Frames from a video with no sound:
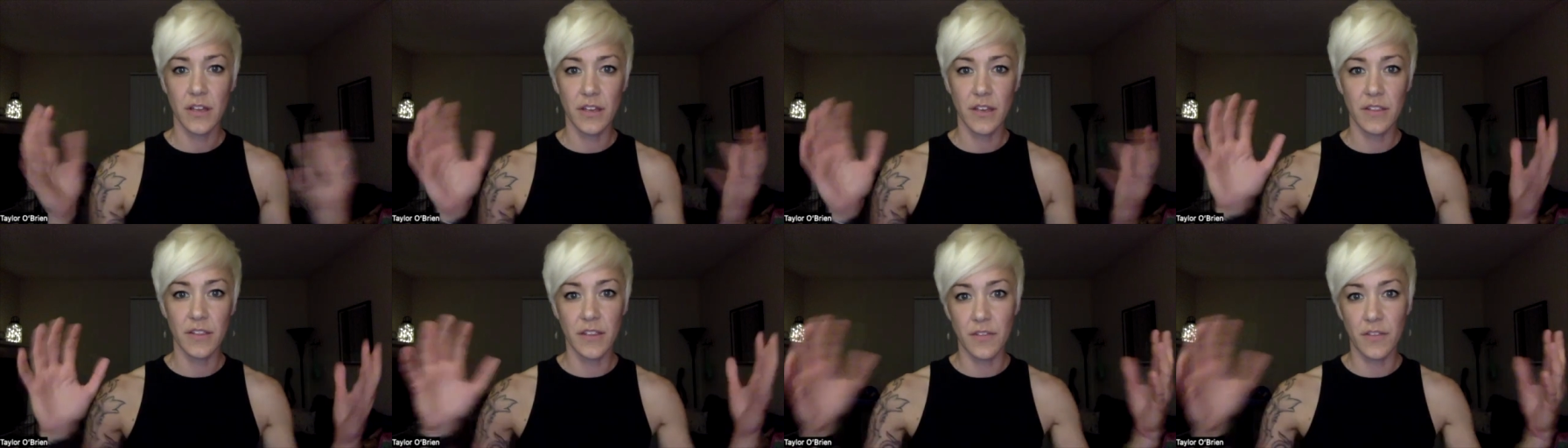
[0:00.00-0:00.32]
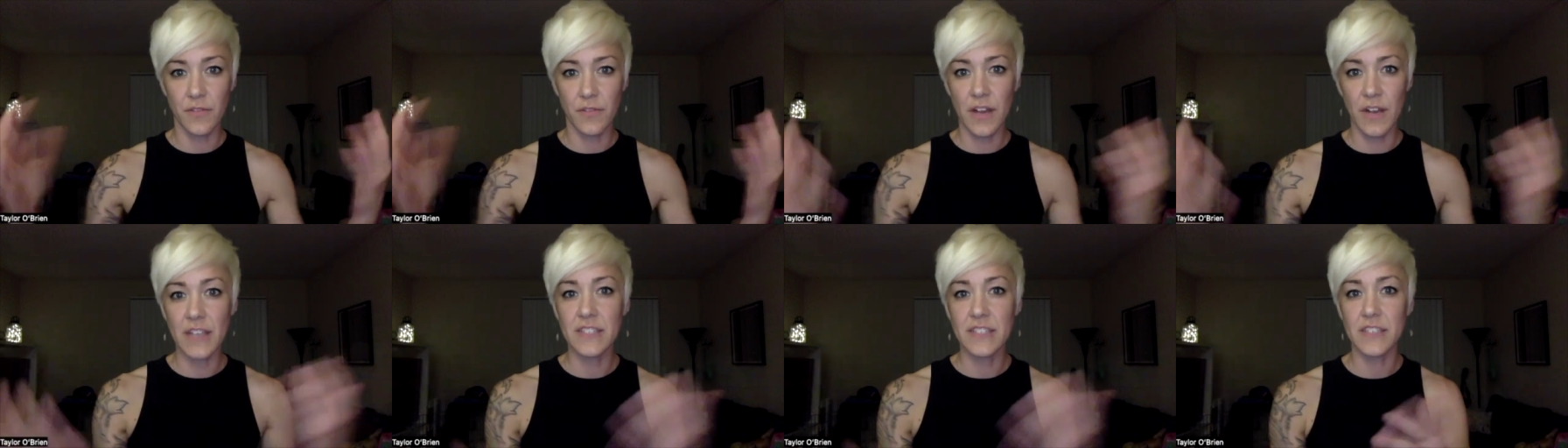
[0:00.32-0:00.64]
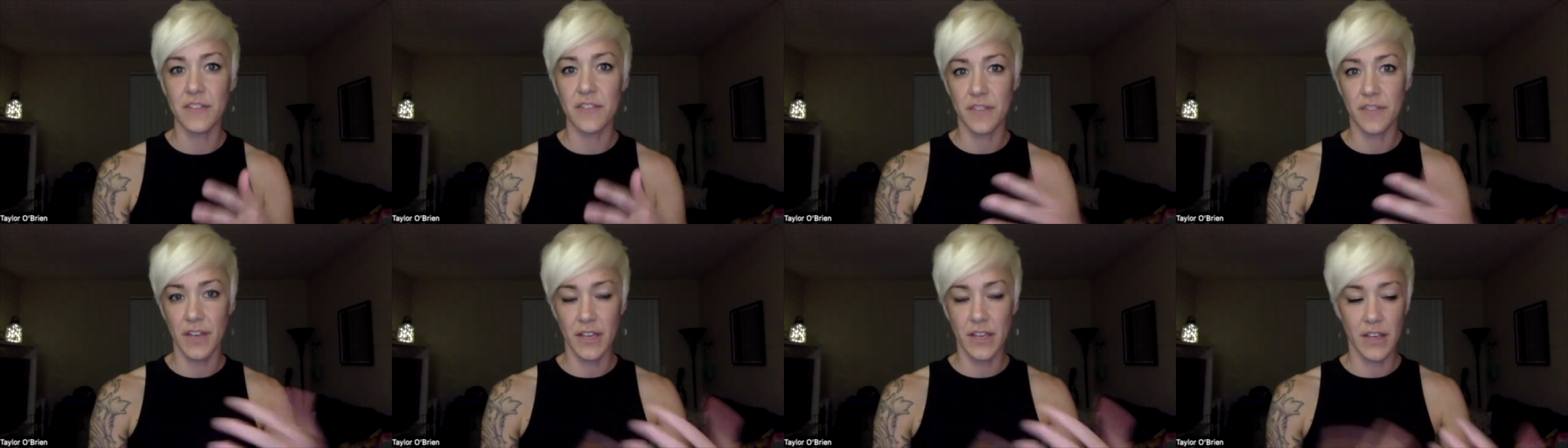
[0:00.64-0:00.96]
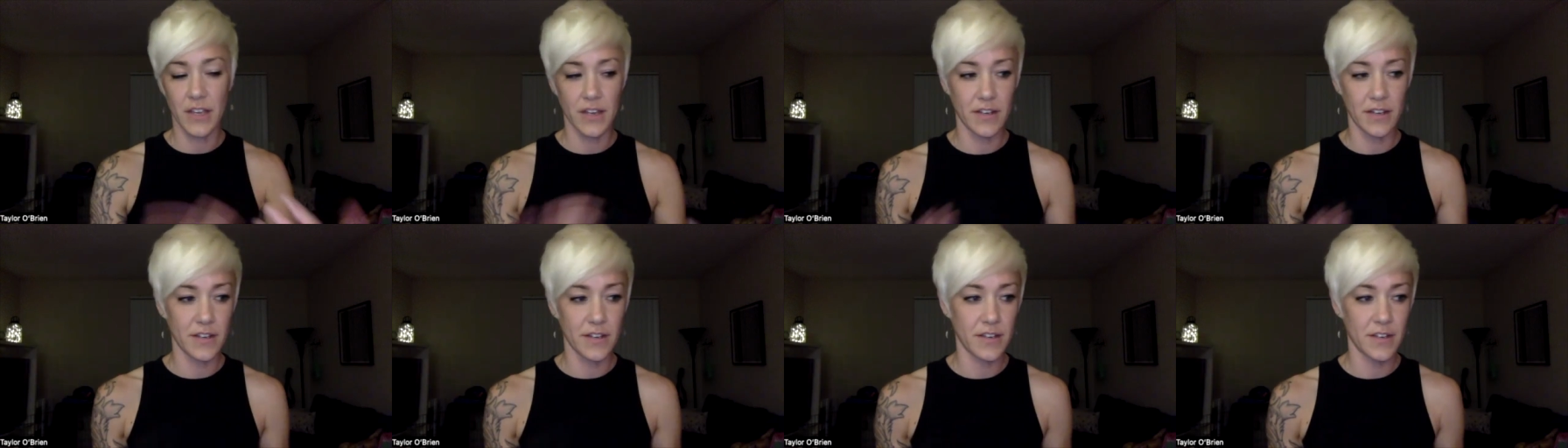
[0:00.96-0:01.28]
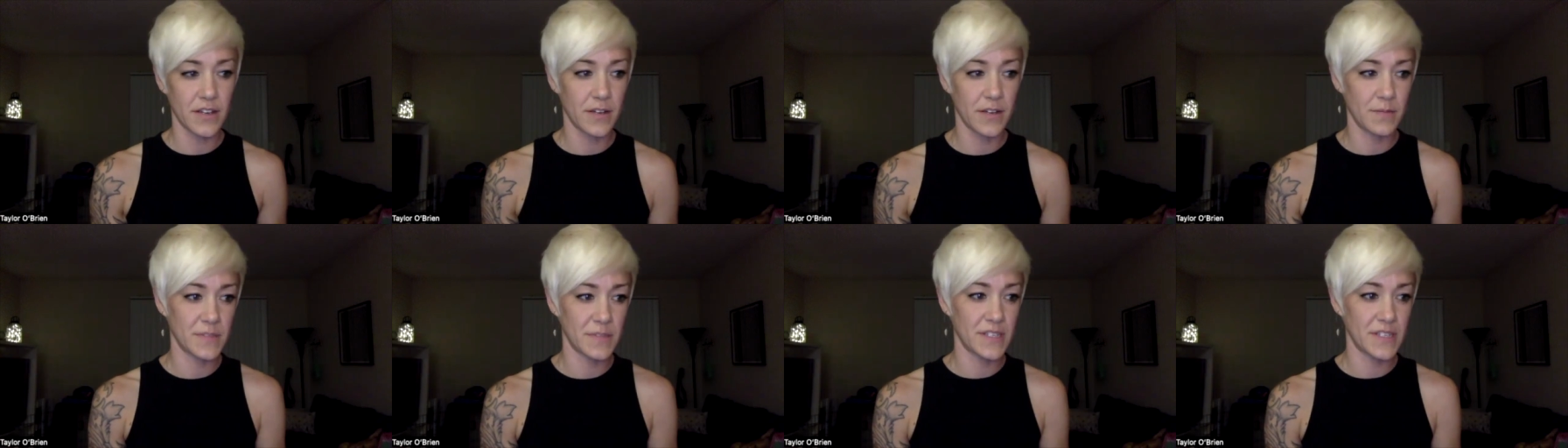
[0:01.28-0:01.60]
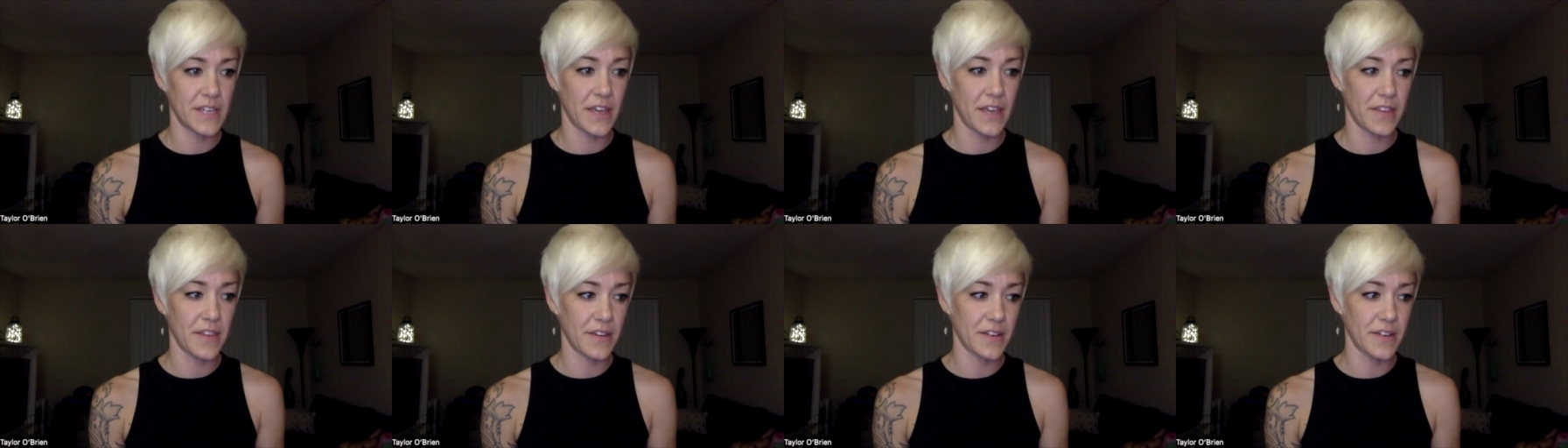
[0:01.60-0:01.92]
the rest of it kind of comes
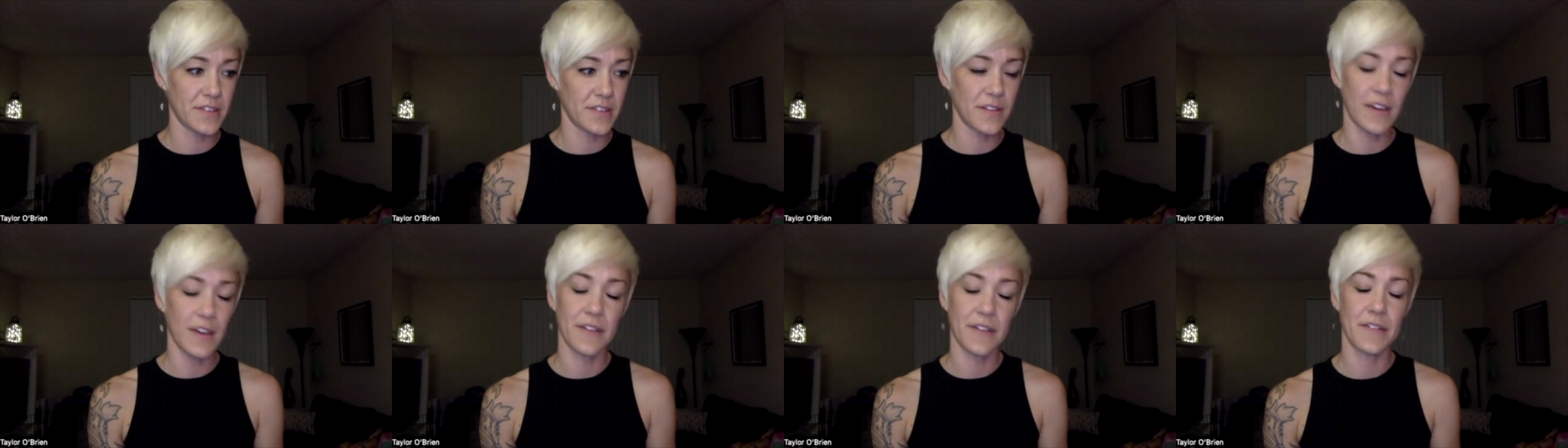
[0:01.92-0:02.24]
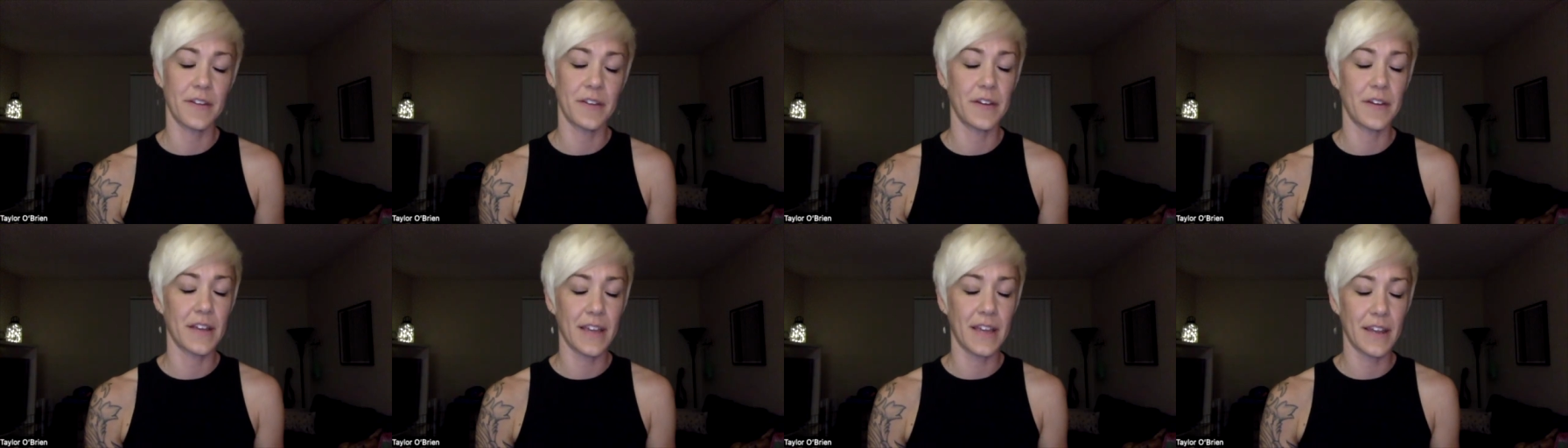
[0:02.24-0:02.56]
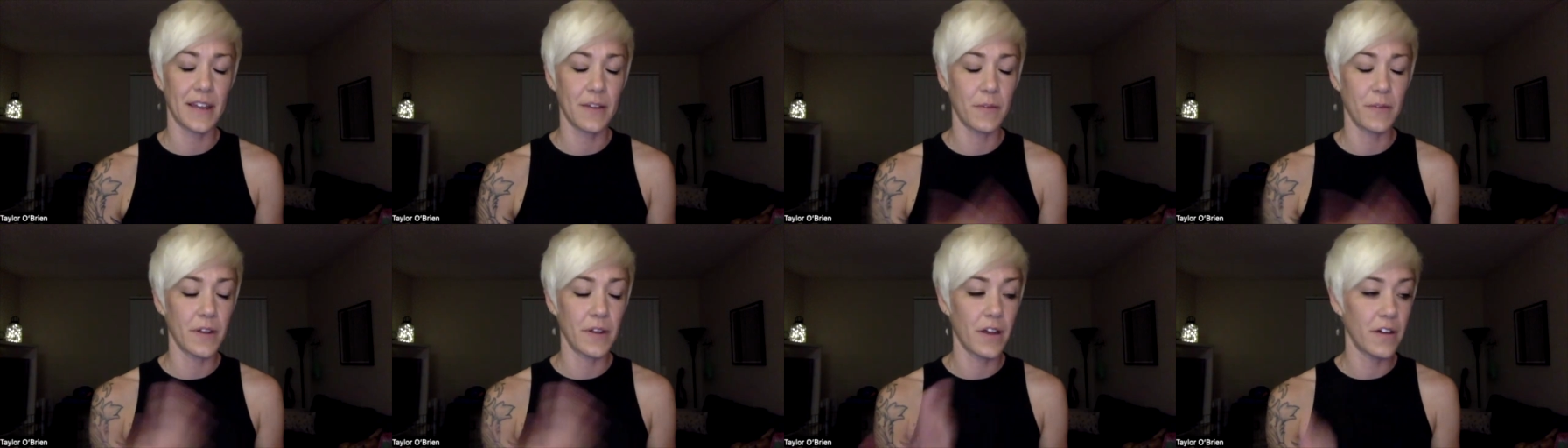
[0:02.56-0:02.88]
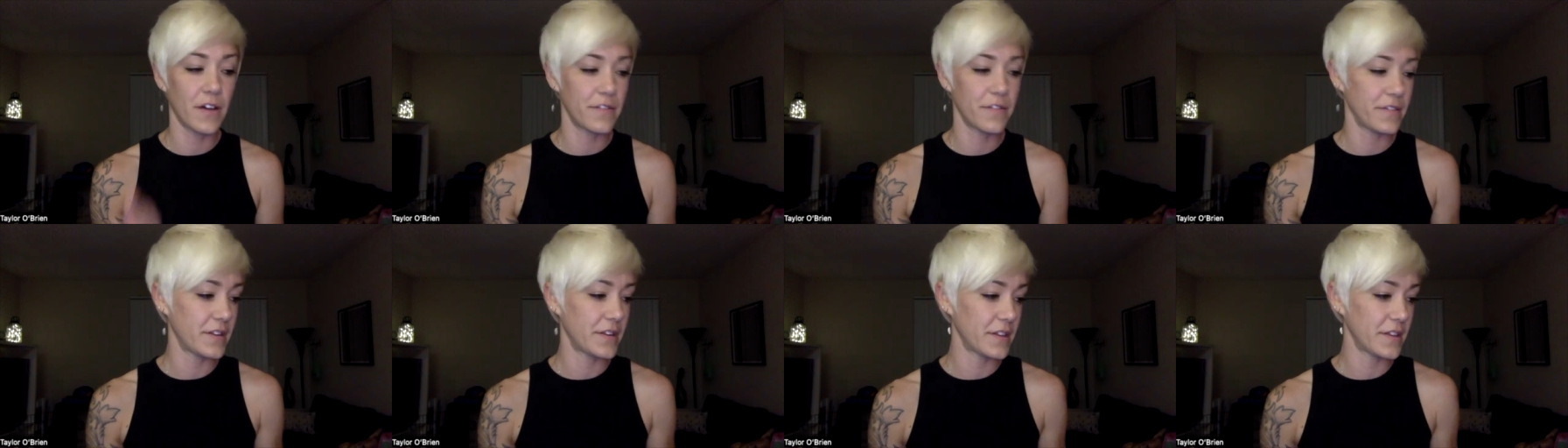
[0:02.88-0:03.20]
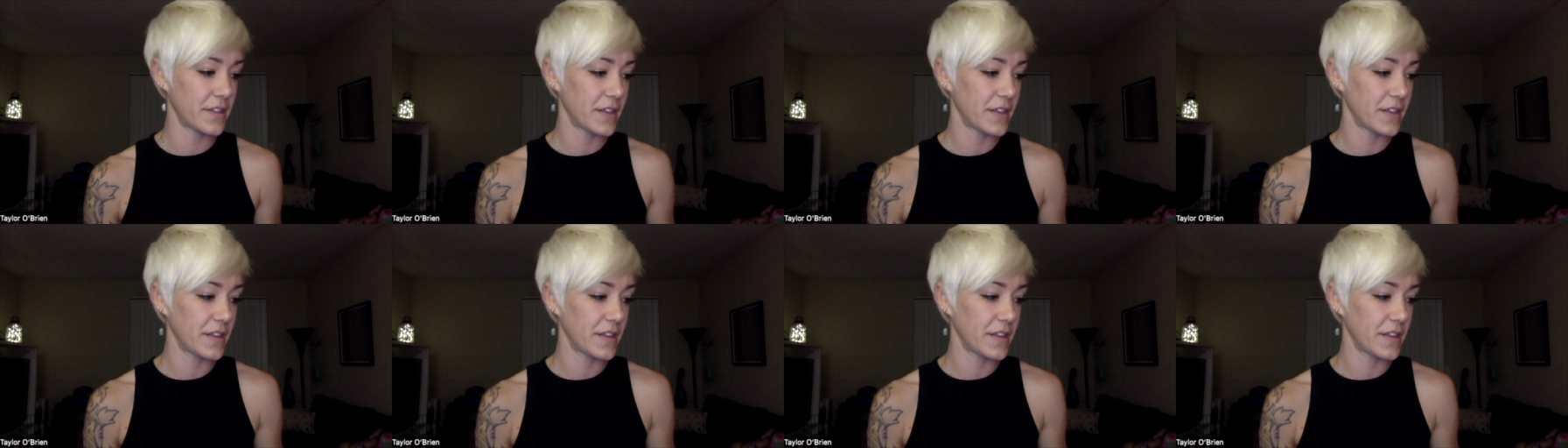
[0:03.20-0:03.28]
together. So I don't know. I kind of went off on a